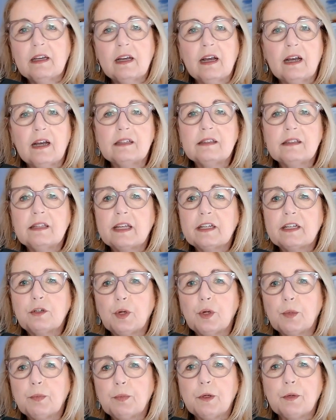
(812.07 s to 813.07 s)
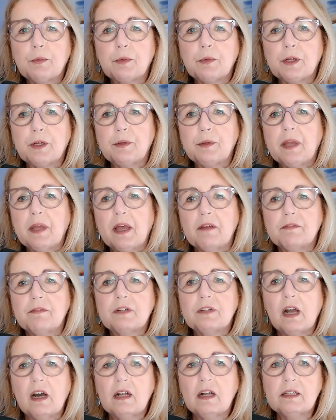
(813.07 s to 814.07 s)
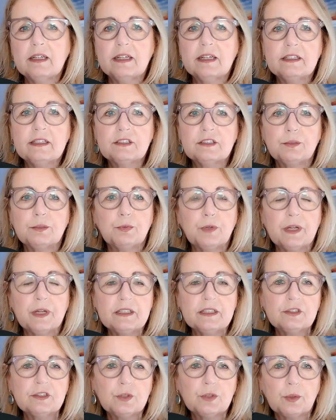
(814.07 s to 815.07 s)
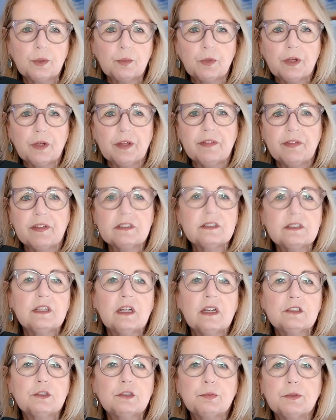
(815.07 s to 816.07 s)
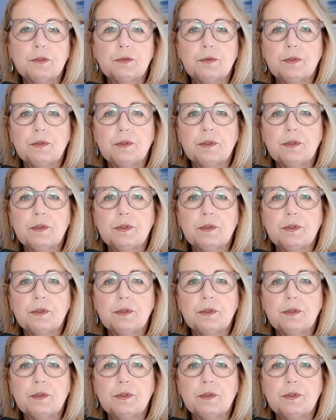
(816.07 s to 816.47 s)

Unlike corporate, where you have colleagues to brainstorm with, as an entrepreneur,